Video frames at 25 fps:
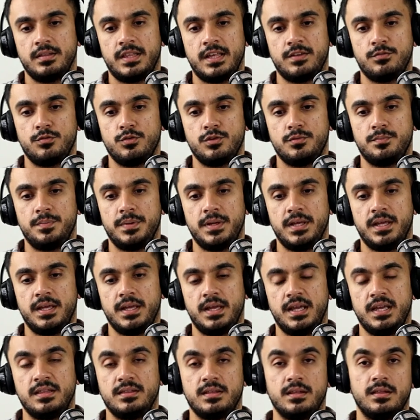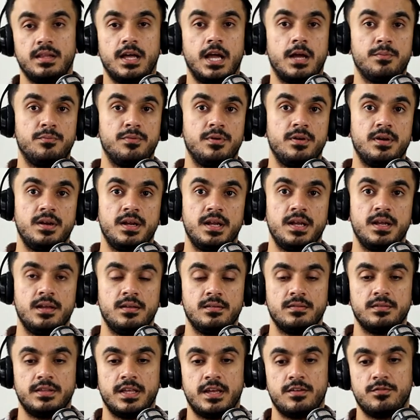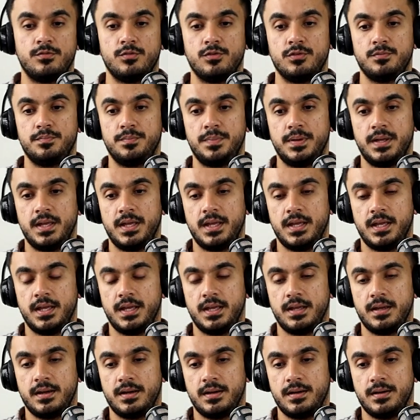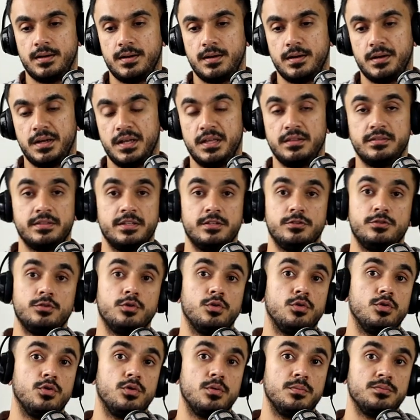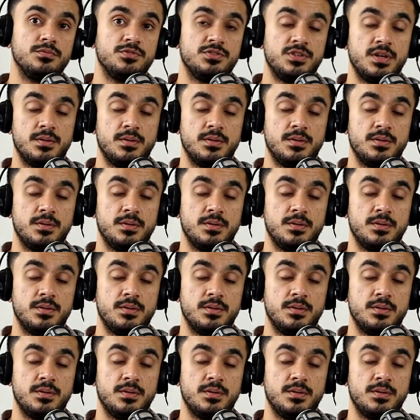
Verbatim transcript: They would be in the library, they would be uh, in the dorms